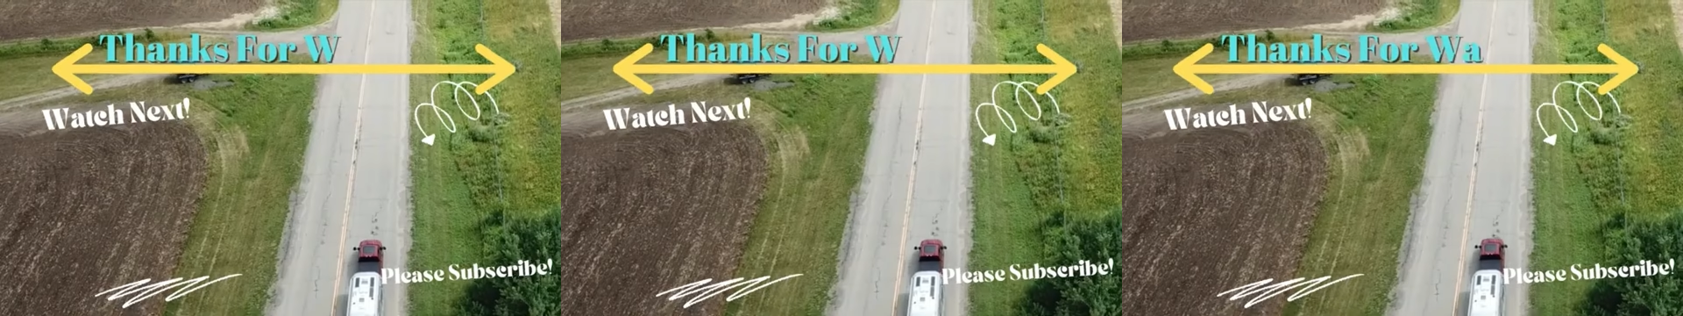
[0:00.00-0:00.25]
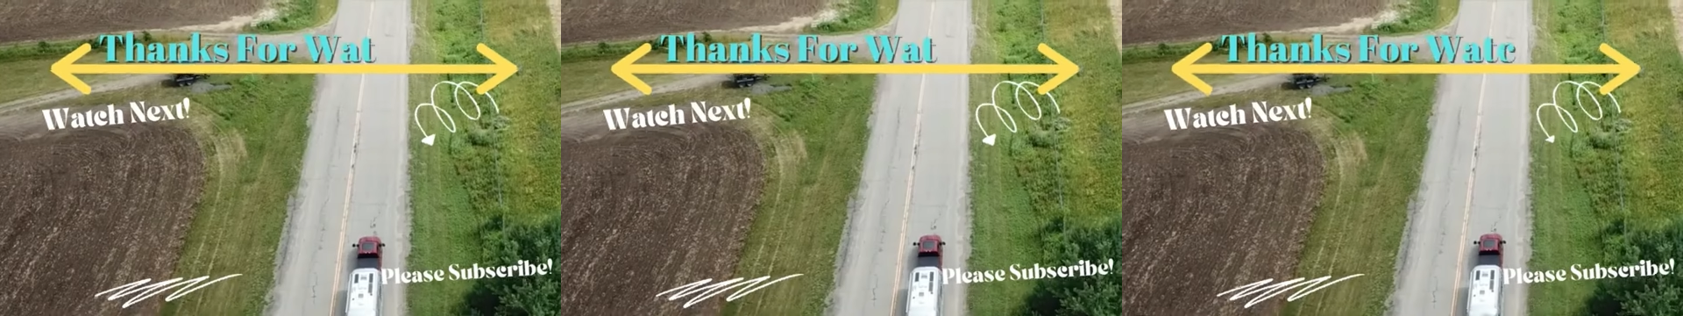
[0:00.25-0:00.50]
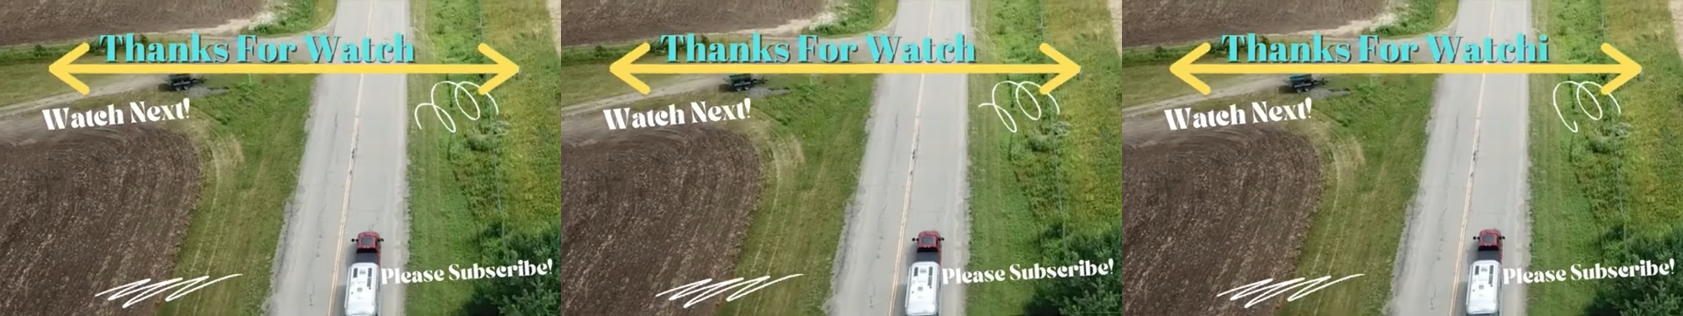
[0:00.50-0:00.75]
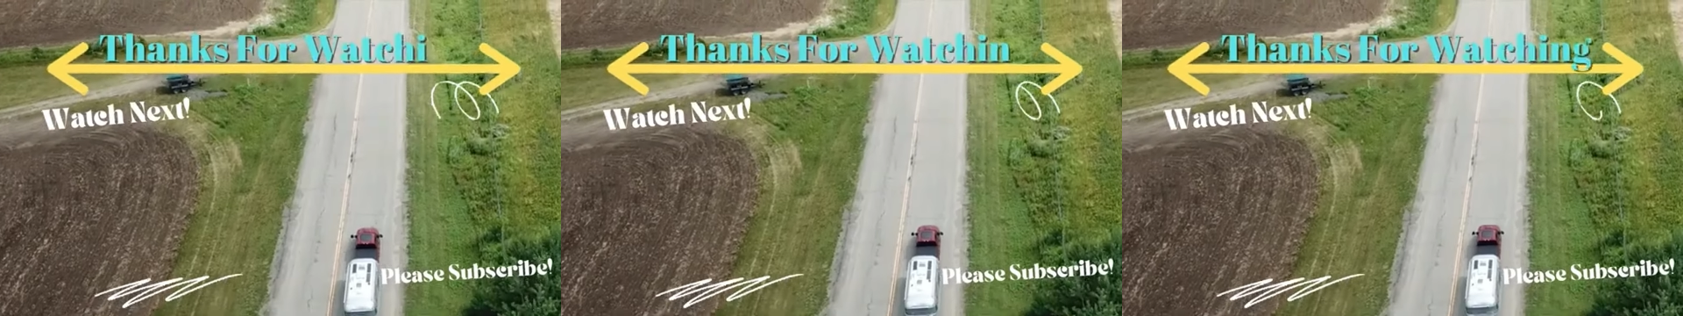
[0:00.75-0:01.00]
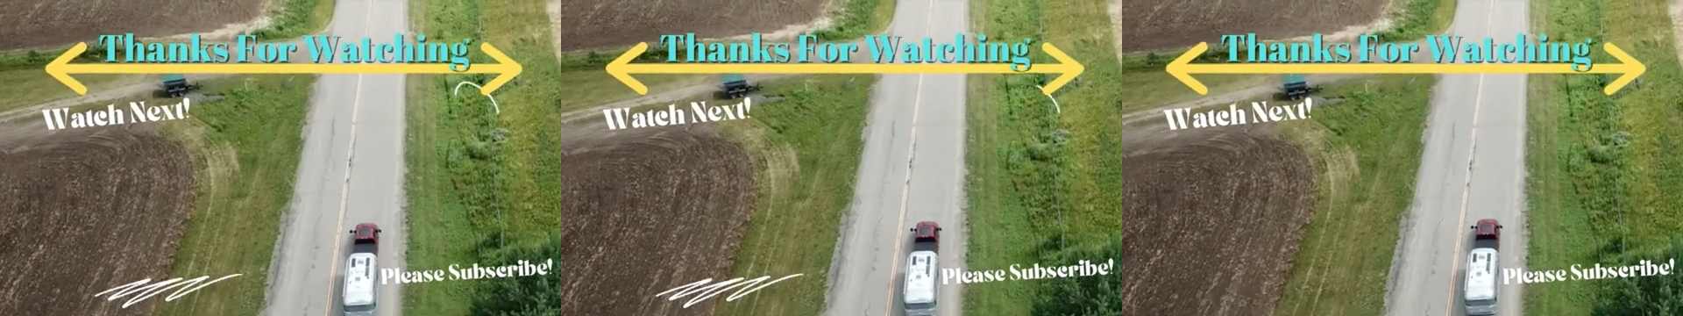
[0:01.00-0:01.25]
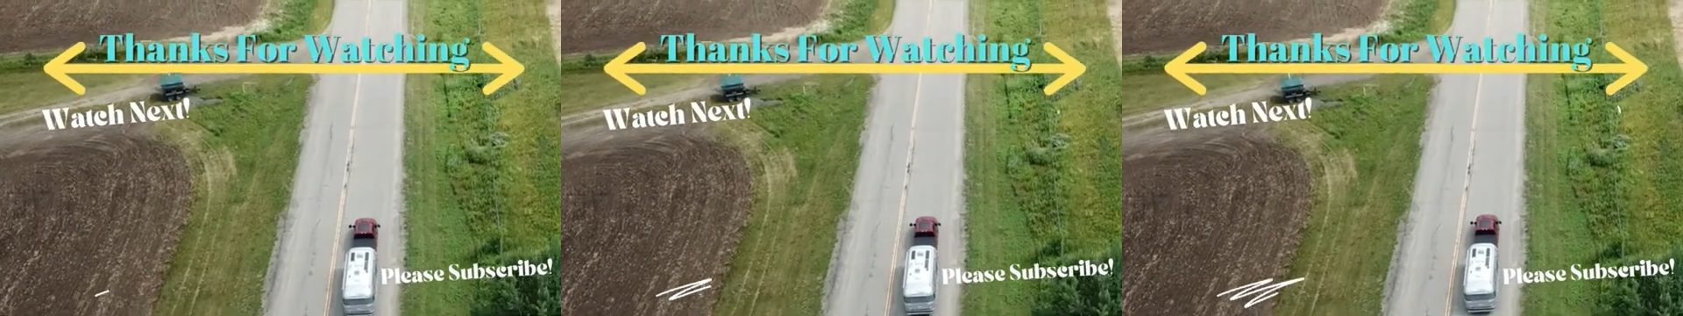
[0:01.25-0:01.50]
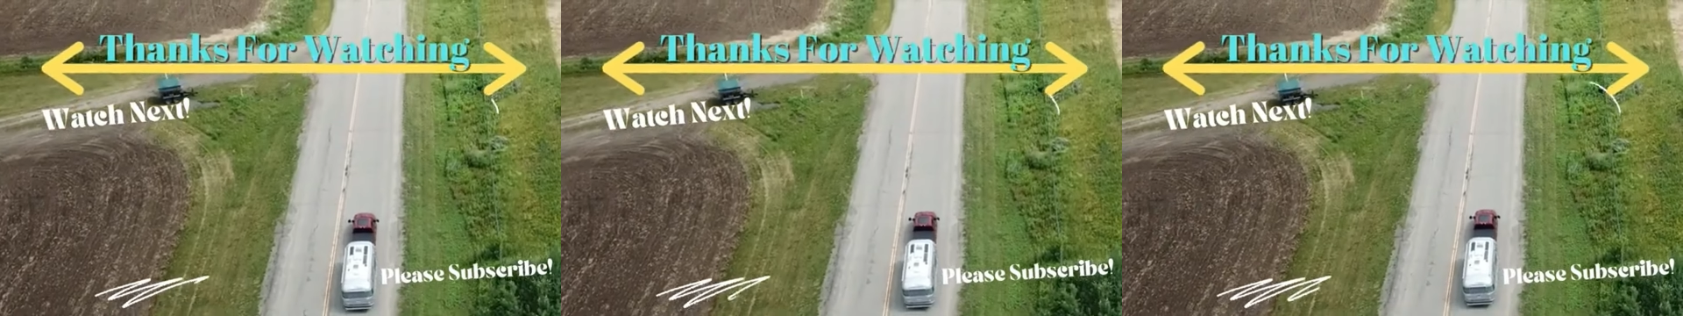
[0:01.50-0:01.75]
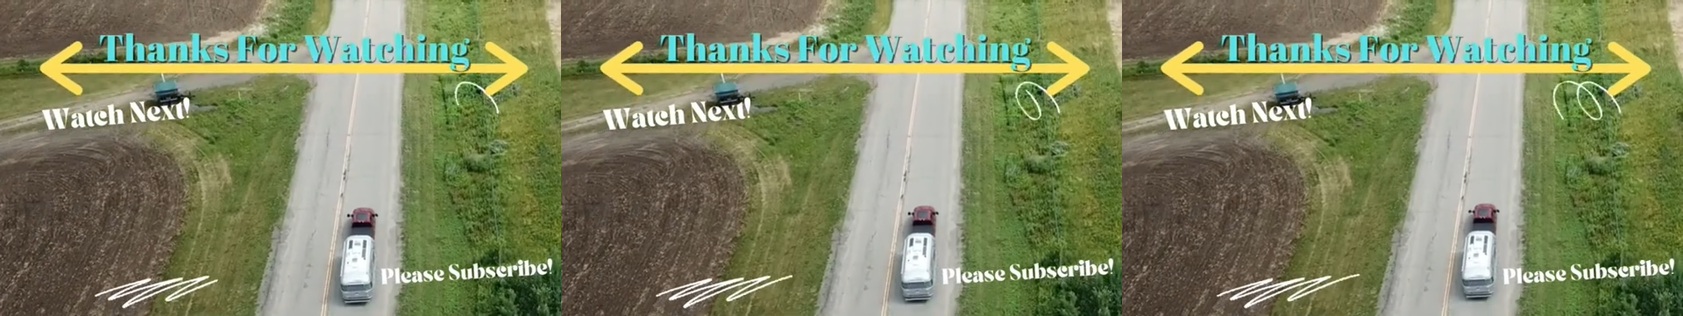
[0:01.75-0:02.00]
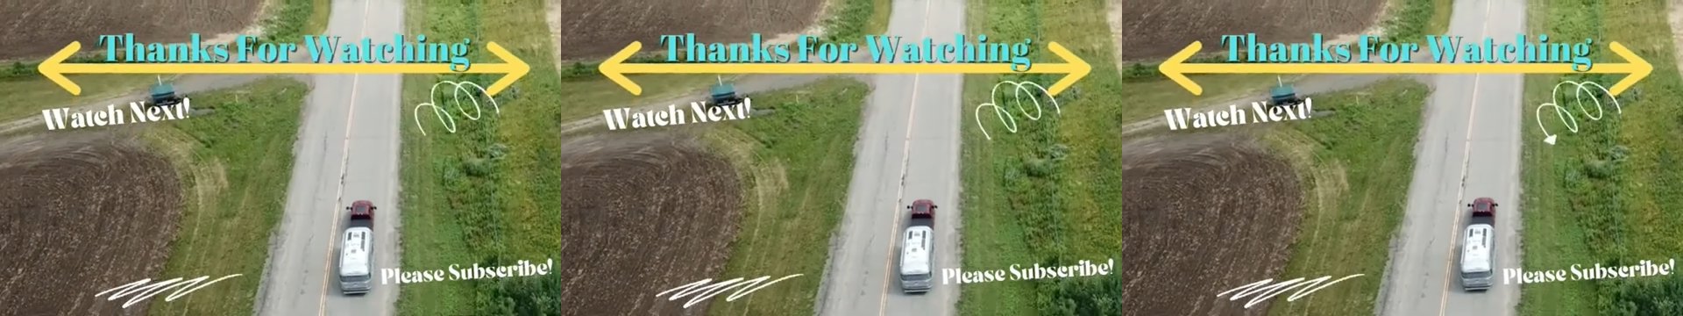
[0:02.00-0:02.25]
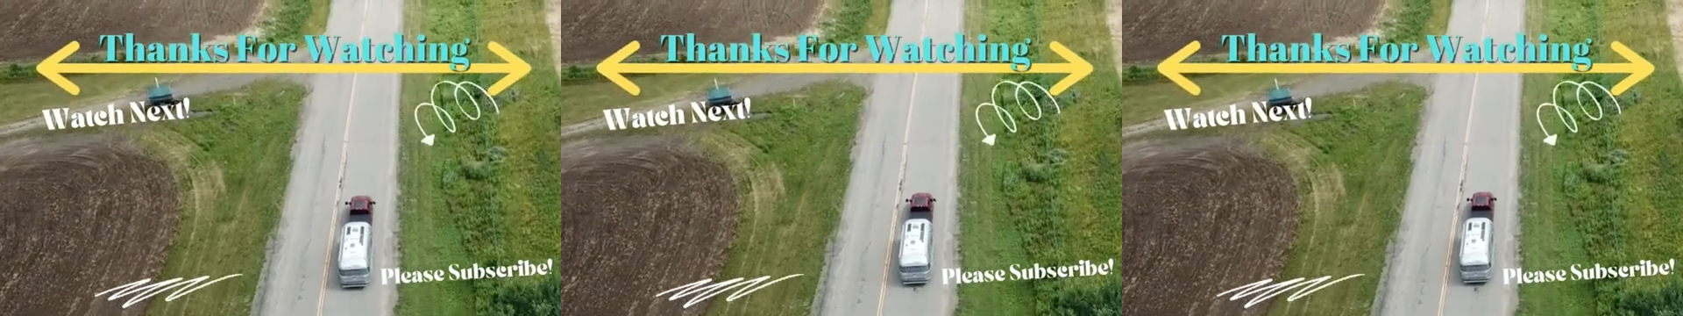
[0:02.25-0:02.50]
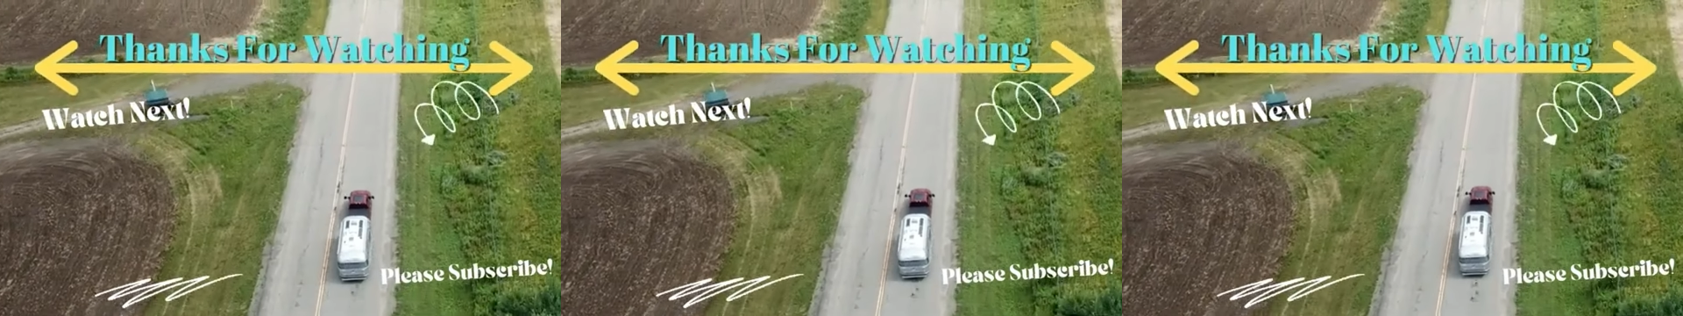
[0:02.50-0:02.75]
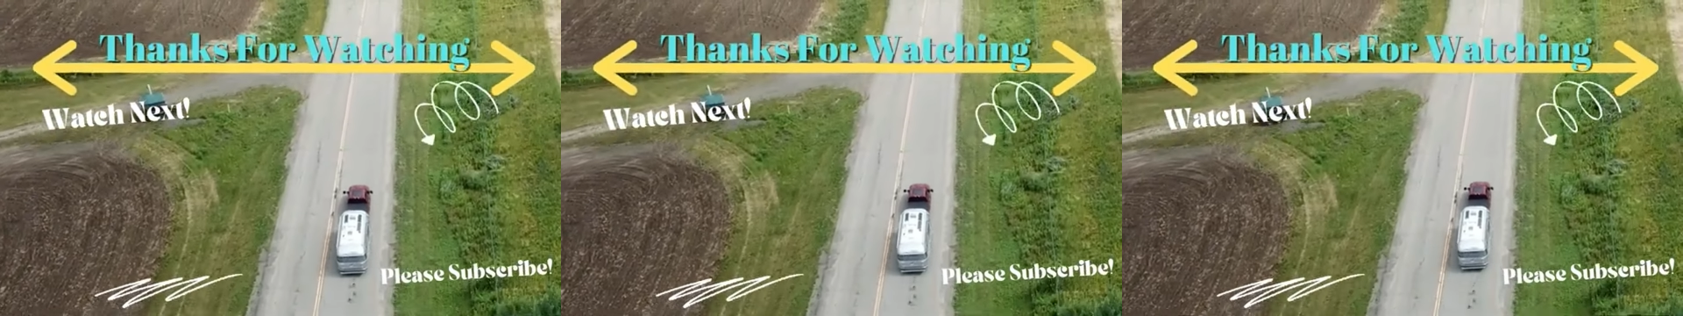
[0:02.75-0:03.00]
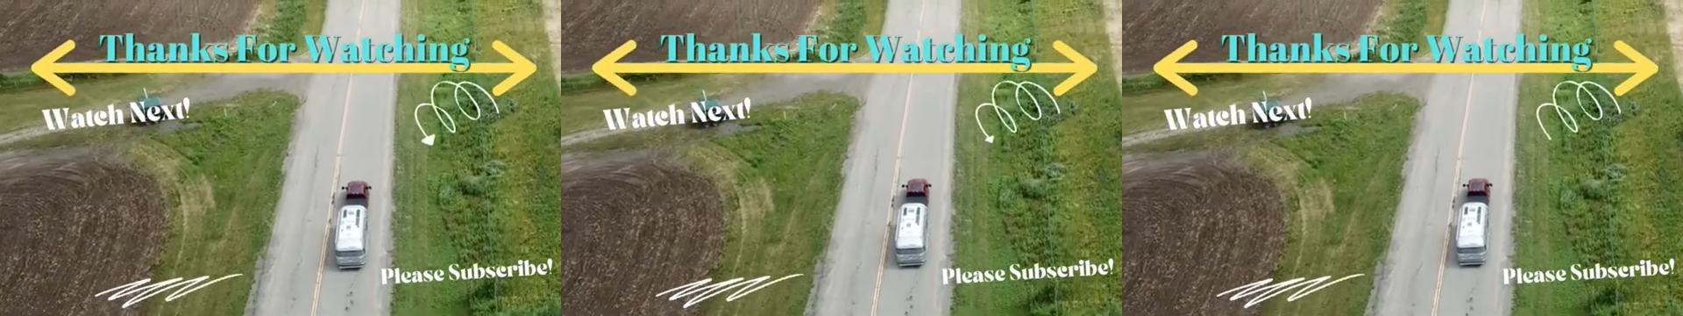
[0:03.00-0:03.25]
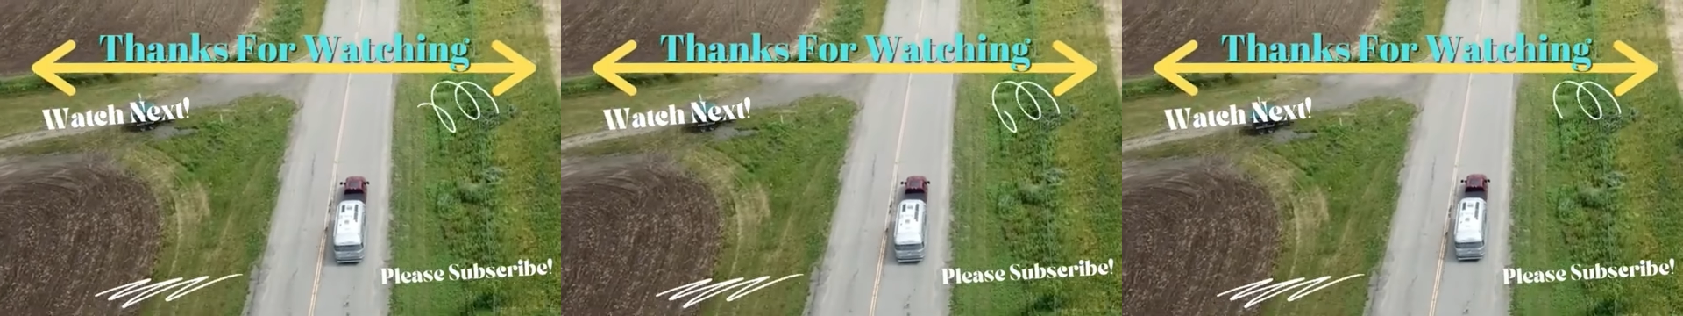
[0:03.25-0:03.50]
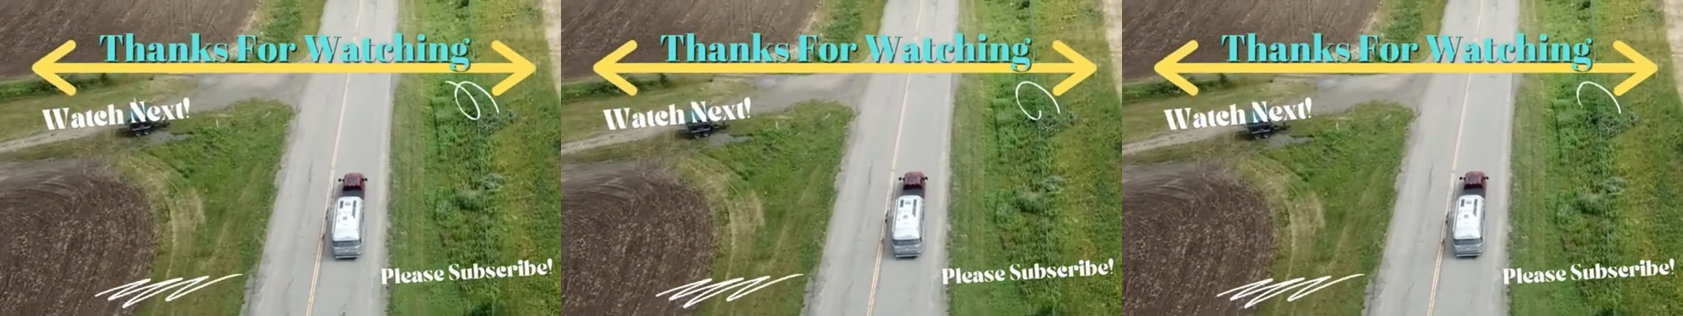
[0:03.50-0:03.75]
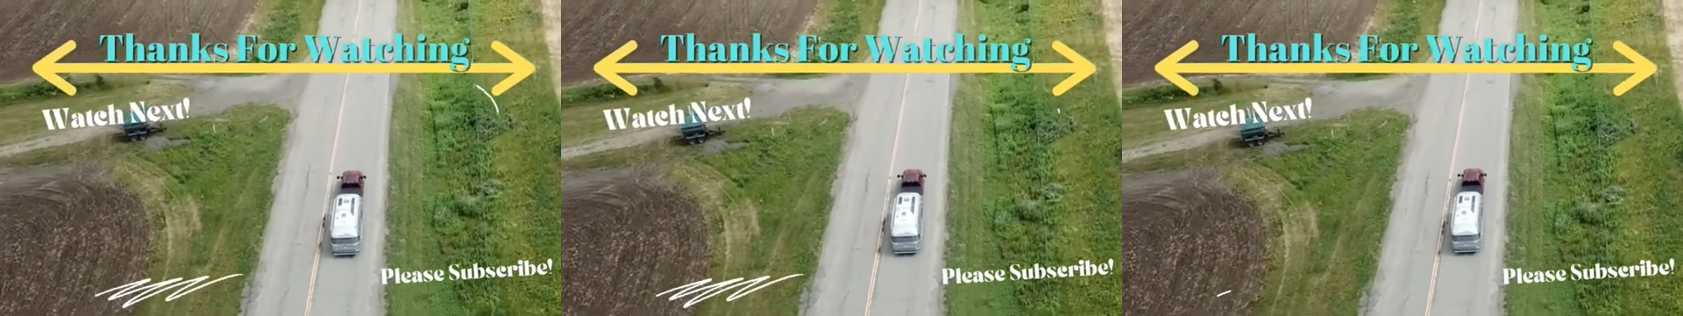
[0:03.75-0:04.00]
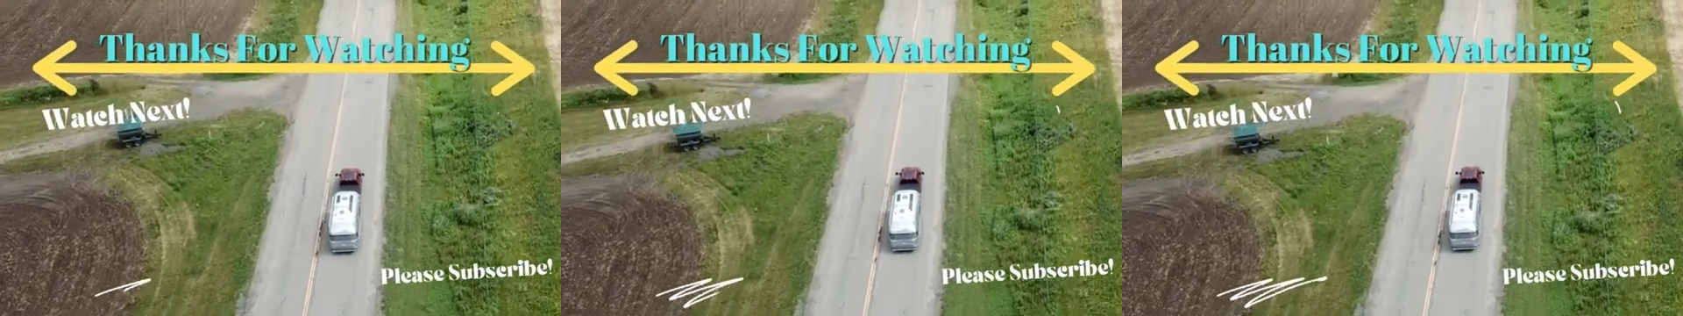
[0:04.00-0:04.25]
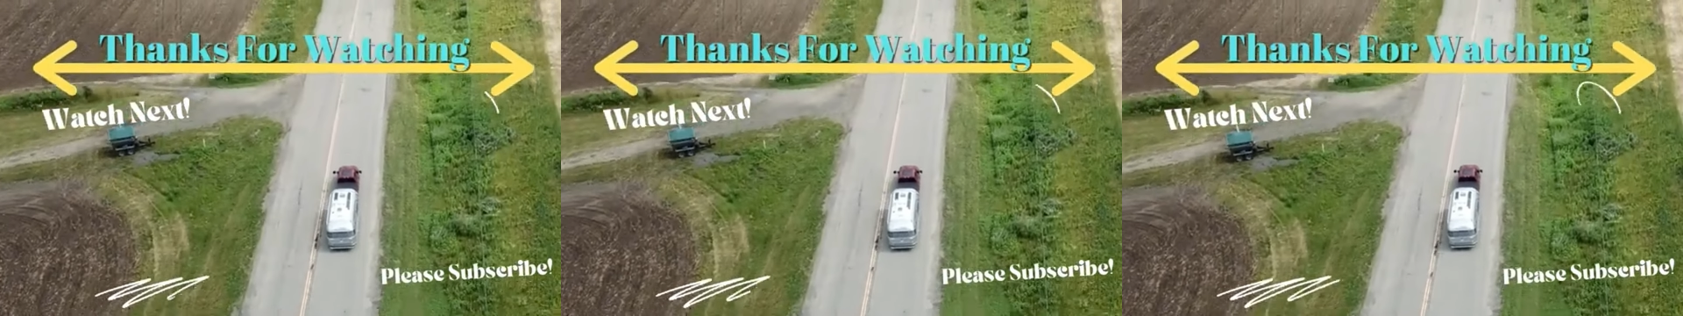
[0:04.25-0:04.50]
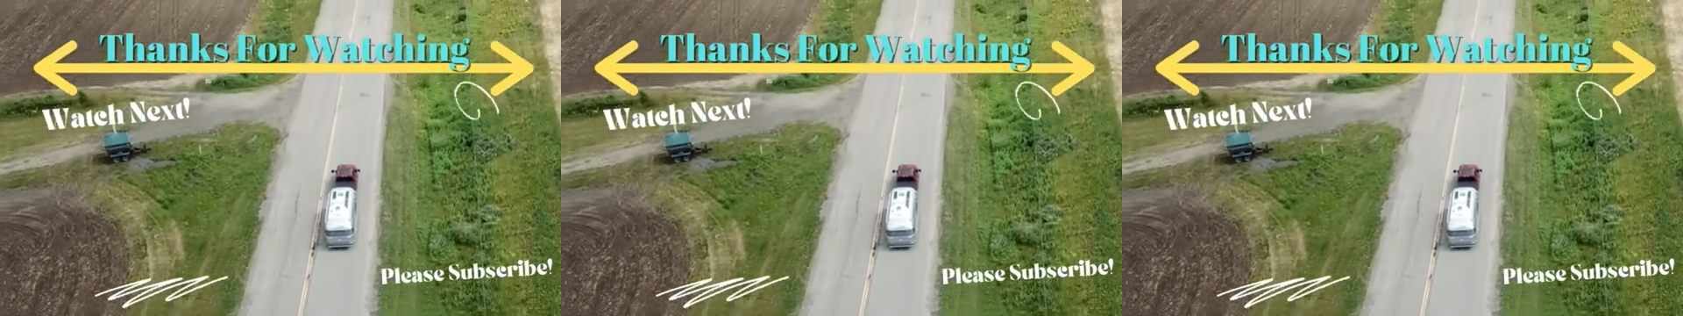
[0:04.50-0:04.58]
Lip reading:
(no speaker visible)